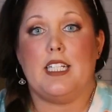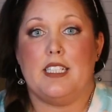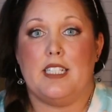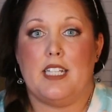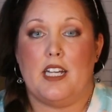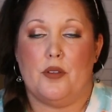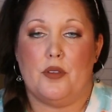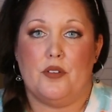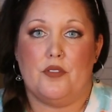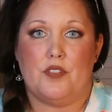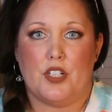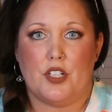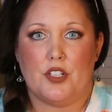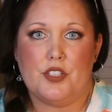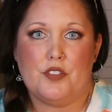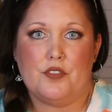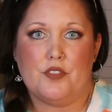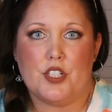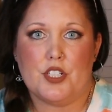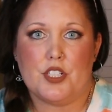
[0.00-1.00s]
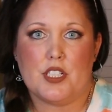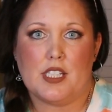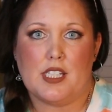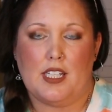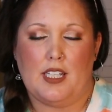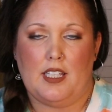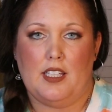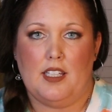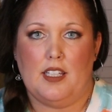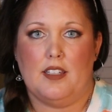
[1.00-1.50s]
Now, the very first
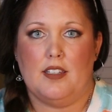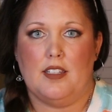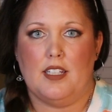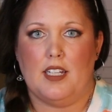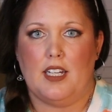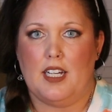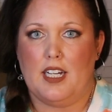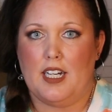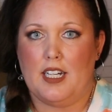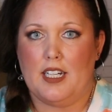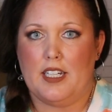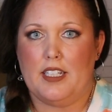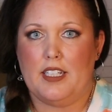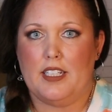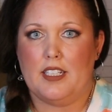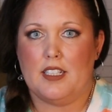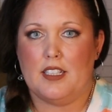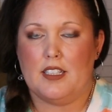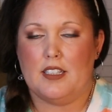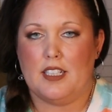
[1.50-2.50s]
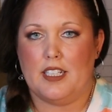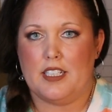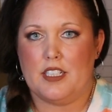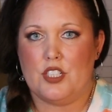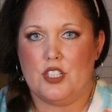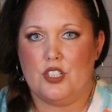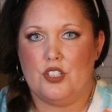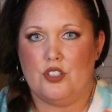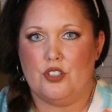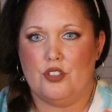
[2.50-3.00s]
thing that I like
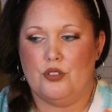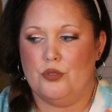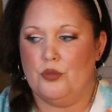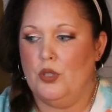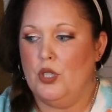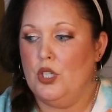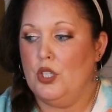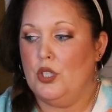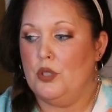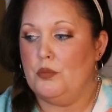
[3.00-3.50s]
to do